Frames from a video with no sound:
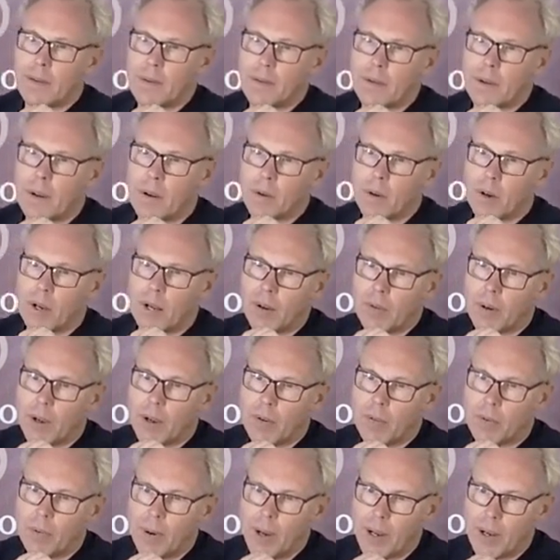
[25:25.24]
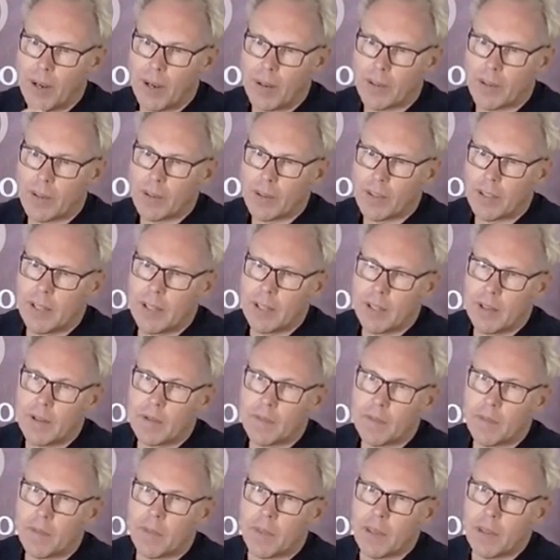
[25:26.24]
uh, around
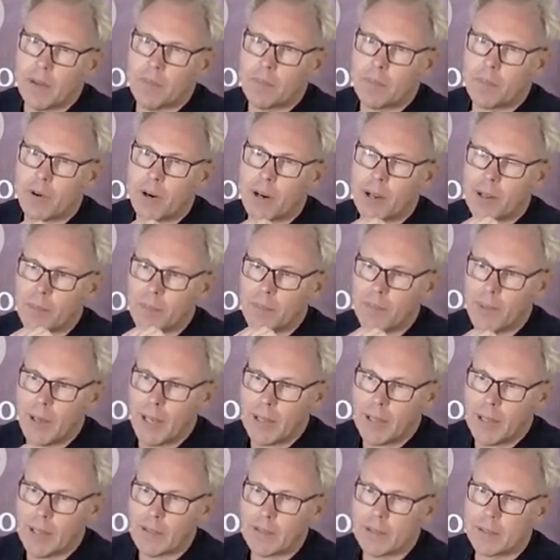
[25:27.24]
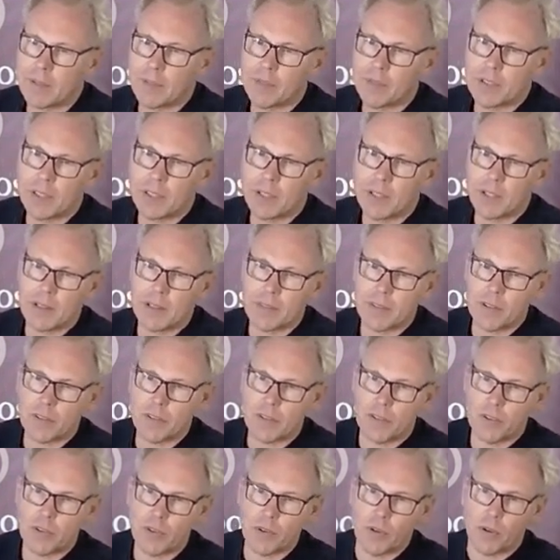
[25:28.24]
the, the pragmatics of telling the
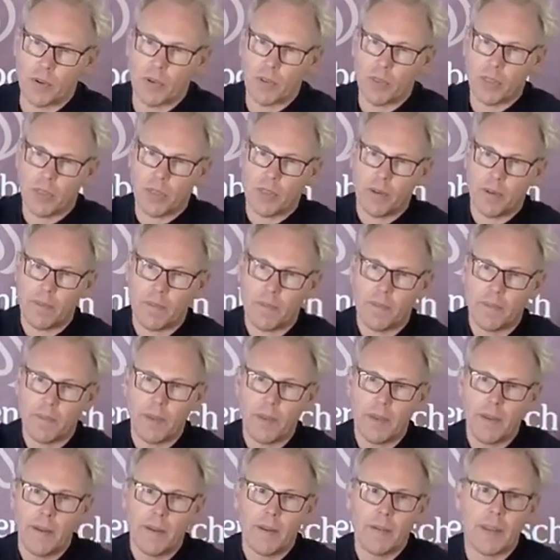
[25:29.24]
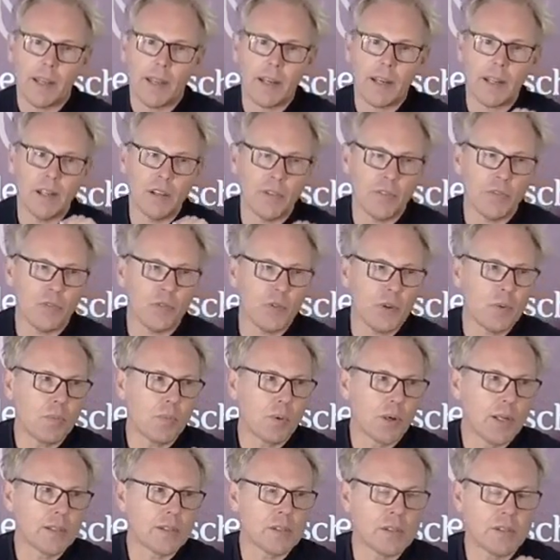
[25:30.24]
truth. That if we
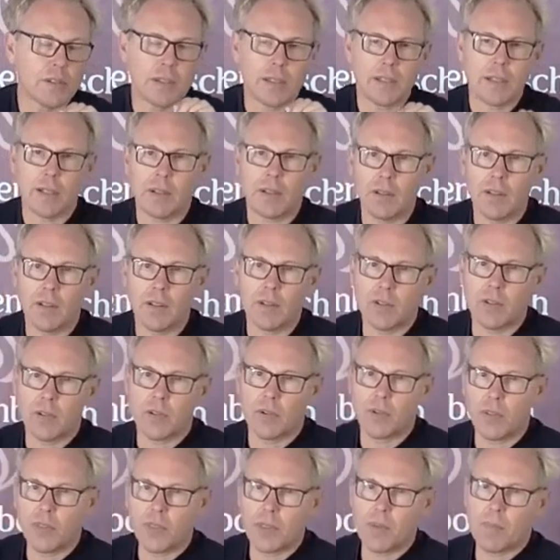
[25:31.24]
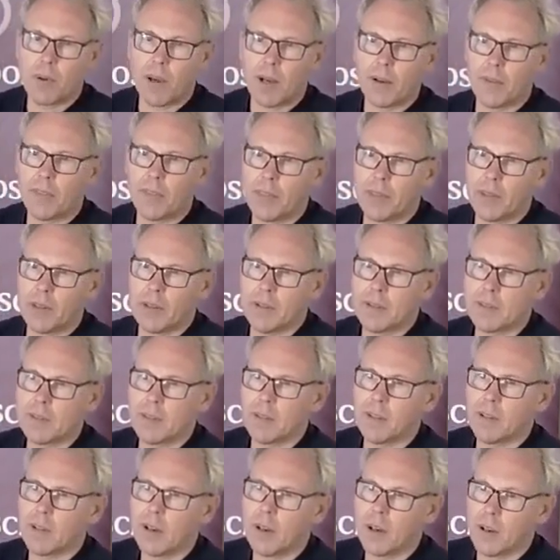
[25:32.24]
want to tell the truth about things
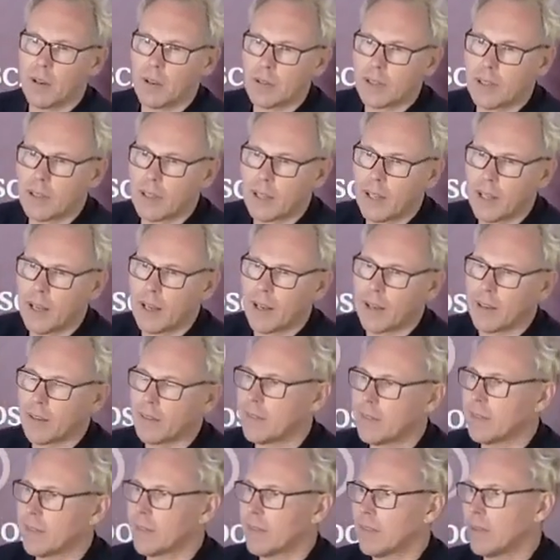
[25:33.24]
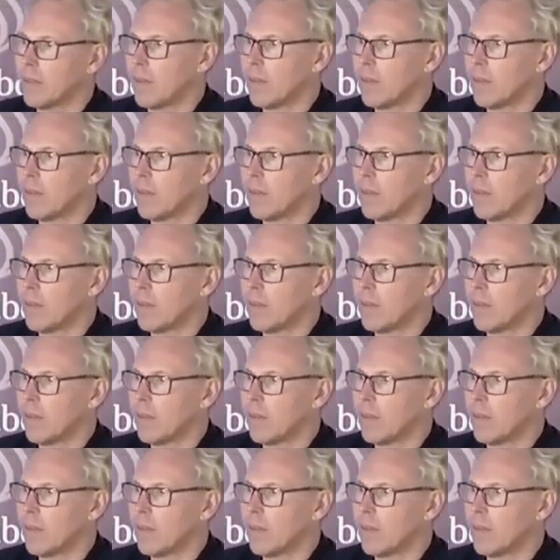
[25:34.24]
that aren't nice,